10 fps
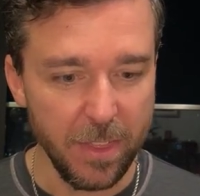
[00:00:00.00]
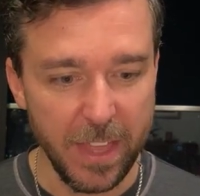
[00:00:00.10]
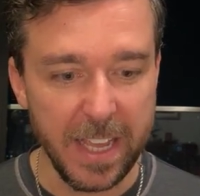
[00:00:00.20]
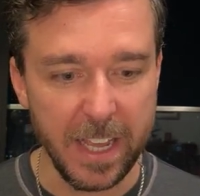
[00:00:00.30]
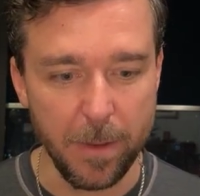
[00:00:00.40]

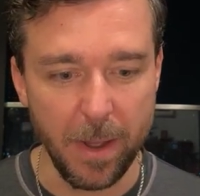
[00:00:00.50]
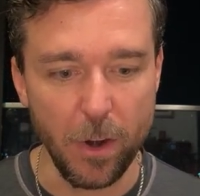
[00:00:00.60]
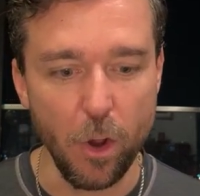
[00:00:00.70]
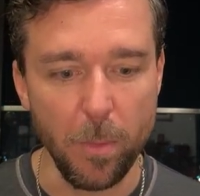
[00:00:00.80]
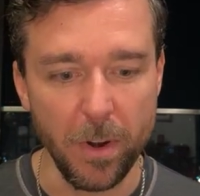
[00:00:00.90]
thinking
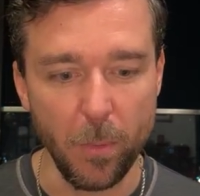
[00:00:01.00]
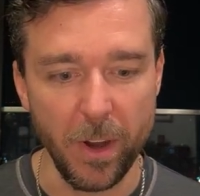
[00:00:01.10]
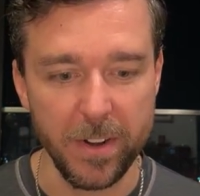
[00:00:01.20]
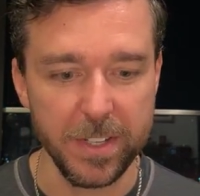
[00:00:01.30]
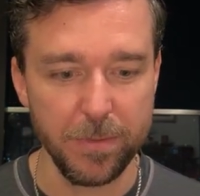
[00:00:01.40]
about open
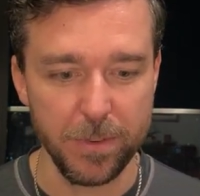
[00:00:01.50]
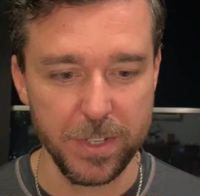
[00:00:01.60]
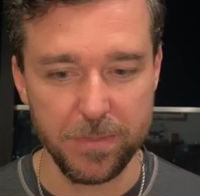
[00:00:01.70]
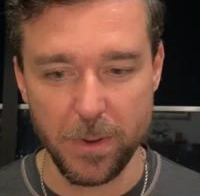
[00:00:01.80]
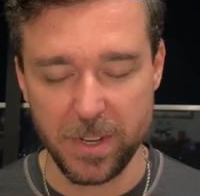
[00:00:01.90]
awareness
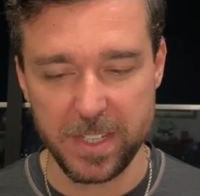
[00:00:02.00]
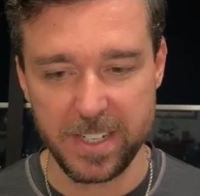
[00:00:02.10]
versus focused